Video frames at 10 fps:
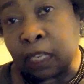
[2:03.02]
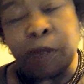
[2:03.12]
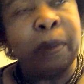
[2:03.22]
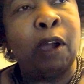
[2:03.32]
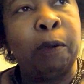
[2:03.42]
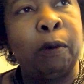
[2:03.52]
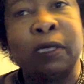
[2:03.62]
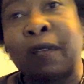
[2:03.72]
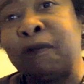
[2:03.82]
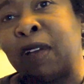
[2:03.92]
Look at the
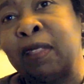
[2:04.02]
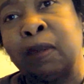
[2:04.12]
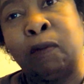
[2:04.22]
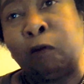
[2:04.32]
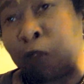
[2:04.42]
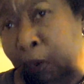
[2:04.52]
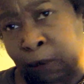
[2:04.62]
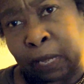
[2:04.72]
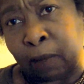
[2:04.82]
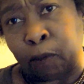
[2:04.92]
PowerPoints. I find them
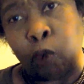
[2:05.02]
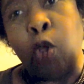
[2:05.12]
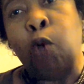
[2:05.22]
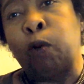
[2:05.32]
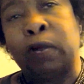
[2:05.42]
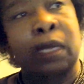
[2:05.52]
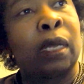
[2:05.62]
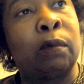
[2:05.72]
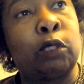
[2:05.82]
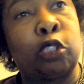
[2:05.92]
very helpful when it
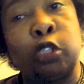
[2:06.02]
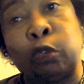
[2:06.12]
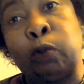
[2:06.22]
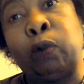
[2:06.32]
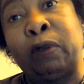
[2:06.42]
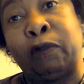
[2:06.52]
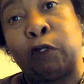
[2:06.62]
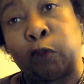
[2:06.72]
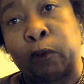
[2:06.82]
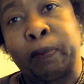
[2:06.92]
comes to
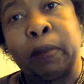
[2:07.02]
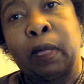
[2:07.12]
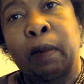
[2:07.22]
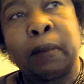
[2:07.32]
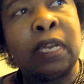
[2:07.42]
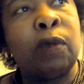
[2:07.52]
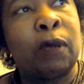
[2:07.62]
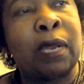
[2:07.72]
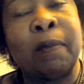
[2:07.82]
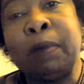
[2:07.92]
review. But
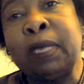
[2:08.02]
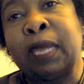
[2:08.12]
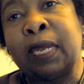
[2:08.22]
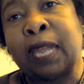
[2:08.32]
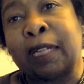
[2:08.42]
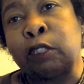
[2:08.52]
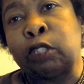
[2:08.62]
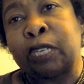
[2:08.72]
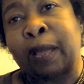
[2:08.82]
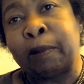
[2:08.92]
anyway, let me get now to
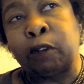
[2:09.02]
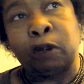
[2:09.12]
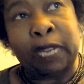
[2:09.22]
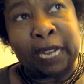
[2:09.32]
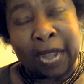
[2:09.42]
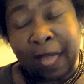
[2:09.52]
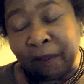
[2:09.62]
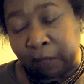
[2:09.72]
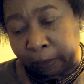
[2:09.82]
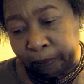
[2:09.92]
chapter
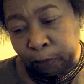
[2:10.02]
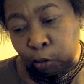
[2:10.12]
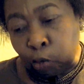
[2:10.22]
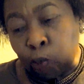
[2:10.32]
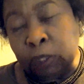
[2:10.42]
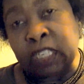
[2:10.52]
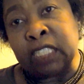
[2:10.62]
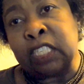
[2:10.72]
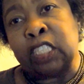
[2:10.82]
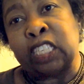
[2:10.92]
11, which
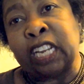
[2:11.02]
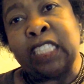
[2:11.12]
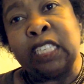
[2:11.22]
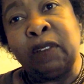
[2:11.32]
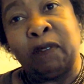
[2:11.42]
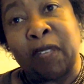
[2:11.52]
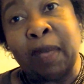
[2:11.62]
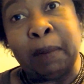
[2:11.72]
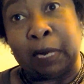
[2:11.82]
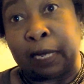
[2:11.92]
is the changing
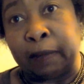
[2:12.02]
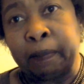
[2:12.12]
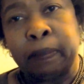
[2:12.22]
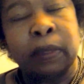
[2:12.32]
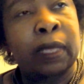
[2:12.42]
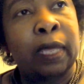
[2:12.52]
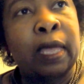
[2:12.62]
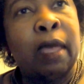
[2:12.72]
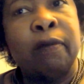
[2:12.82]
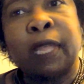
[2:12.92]
family.
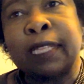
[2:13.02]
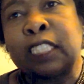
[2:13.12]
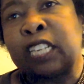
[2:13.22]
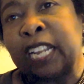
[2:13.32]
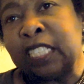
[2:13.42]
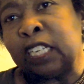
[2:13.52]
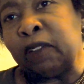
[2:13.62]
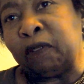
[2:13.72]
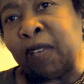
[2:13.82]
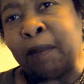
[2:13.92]
Okay. Now the
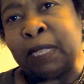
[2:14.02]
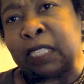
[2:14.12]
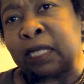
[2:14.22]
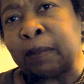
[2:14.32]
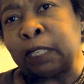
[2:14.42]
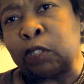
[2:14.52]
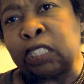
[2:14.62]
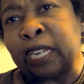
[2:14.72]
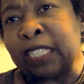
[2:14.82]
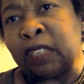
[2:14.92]
changing family, the subject on
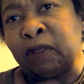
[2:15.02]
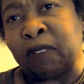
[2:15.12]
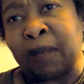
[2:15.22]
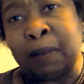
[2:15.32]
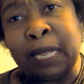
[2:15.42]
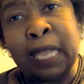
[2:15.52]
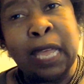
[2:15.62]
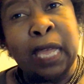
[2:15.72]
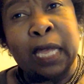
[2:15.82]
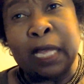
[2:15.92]
changing family,
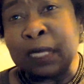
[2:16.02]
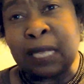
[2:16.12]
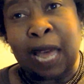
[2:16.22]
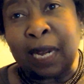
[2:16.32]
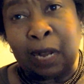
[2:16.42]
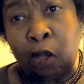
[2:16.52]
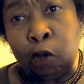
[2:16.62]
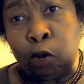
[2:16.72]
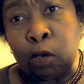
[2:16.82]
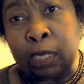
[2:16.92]
it's not a
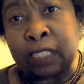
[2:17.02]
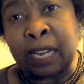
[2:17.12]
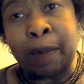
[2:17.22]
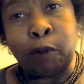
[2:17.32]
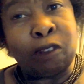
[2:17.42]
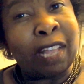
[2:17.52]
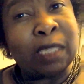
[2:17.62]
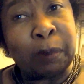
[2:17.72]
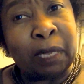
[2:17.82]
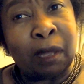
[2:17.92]
long a uh, chapter, and
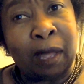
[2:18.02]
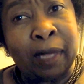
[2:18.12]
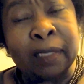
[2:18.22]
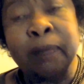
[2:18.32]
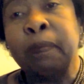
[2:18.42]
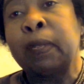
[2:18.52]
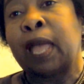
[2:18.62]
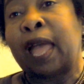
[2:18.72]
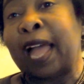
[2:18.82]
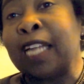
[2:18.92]
that's because
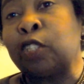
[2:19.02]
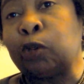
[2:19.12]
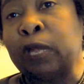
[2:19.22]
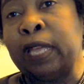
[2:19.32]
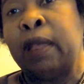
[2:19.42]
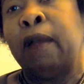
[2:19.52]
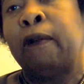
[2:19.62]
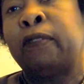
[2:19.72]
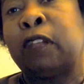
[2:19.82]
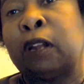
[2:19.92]
actually
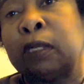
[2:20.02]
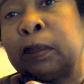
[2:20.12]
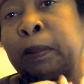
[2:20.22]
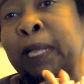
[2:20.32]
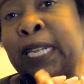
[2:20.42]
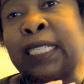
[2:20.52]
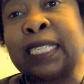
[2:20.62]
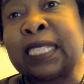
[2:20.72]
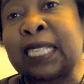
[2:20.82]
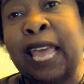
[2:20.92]
there's plenty
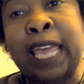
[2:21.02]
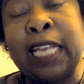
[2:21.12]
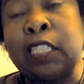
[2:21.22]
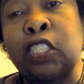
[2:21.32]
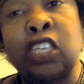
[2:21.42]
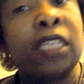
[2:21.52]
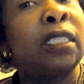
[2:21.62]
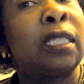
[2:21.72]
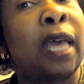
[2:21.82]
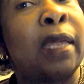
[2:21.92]
to say. It's
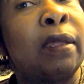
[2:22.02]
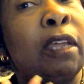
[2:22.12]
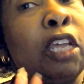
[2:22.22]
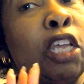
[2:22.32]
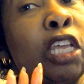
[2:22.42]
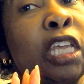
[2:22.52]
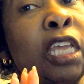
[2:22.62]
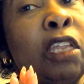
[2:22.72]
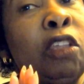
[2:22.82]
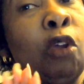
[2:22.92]
just that
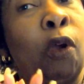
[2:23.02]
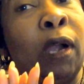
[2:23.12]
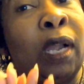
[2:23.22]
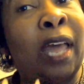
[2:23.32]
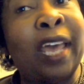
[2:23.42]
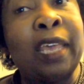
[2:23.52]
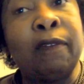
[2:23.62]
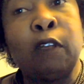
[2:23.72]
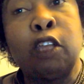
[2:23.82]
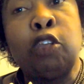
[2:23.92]
in your
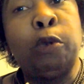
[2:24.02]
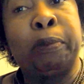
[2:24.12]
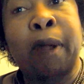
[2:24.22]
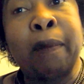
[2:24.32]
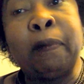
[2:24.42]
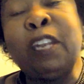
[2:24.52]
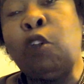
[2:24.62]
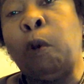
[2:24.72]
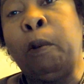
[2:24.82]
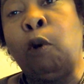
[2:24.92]
life, you probably
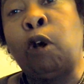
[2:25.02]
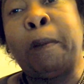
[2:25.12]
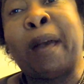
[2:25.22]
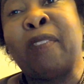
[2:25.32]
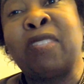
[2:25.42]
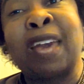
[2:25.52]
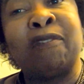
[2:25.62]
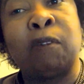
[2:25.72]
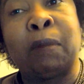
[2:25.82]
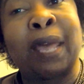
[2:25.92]
know more about
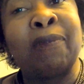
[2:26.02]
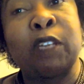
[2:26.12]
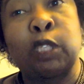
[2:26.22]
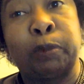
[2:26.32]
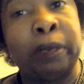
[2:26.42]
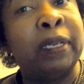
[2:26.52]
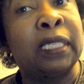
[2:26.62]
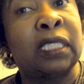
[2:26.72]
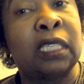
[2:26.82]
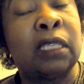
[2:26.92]
that from life
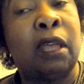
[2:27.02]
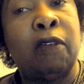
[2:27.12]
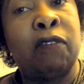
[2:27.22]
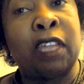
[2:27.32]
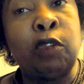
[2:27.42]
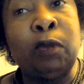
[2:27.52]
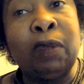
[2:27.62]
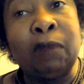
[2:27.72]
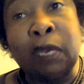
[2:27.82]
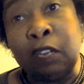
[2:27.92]
experiences than you
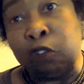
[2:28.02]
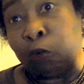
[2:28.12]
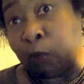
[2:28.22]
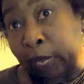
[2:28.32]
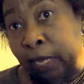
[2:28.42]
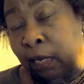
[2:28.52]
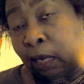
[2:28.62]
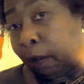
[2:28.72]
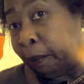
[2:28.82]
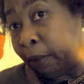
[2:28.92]
even need to read
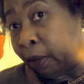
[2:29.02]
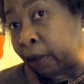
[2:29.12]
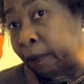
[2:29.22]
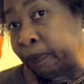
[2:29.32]
in a book.